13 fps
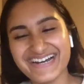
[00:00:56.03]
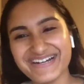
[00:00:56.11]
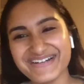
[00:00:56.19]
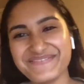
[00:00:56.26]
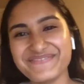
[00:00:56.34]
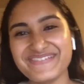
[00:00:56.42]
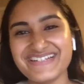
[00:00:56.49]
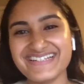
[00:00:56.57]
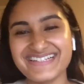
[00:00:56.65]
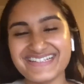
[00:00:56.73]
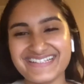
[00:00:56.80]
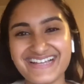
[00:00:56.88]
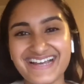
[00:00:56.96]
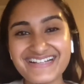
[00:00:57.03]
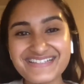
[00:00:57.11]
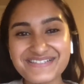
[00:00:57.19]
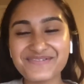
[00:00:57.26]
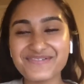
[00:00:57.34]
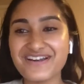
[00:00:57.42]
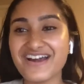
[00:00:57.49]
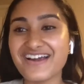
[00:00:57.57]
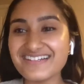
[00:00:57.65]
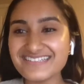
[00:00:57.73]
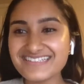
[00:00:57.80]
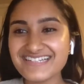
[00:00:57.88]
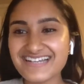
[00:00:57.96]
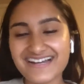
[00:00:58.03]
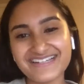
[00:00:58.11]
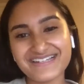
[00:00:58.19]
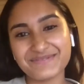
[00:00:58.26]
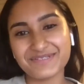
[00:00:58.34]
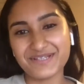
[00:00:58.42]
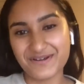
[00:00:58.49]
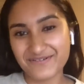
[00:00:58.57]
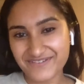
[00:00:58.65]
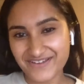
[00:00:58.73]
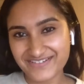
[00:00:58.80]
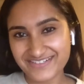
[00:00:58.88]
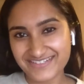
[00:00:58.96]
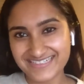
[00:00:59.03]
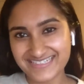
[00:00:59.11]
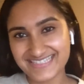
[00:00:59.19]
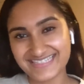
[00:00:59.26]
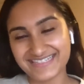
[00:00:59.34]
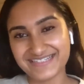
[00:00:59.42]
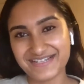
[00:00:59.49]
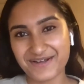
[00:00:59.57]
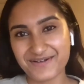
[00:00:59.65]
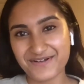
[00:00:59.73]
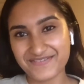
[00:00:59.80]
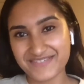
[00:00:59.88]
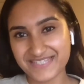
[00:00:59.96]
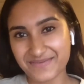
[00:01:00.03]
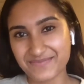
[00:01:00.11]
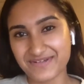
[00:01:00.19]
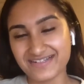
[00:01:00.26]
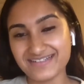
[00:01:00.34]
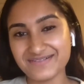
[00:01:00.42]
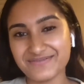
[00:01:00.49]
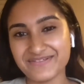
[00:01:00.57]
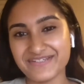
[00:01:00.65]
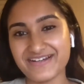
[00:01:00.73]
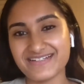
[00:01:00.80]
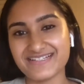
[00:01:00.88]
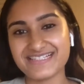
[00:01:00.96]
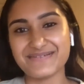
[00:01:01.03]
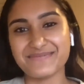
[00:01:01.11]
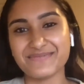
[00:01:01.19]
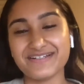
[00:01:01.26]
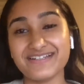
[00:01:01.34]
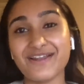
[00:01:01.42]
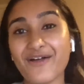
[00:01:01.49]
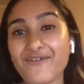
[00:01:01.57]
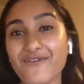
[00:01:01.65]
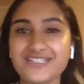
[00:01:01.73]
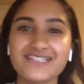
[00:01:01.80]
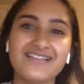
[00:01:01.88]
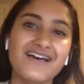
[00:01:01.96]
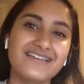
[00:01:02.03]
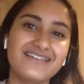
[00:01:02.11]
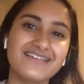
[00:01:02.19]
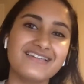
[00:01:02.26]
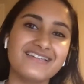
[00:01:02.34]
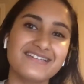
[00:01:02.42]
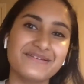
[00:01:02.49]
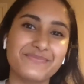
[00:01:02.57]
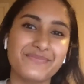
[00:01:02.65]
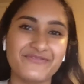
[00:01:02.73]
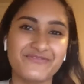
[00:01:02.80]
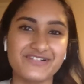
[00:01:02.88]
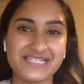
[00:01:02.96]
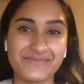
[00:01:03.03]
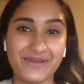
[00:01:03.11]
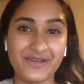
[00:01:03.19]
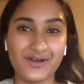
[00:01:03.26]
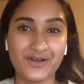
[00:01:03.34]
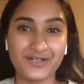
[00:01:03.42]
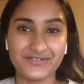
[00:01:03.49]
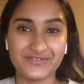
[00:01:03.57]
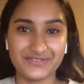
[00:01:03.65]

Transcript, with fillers: um, yeah, so currently I am the co founder and CTO of Symba. We are Symba not for the Lion King, but for symbiotic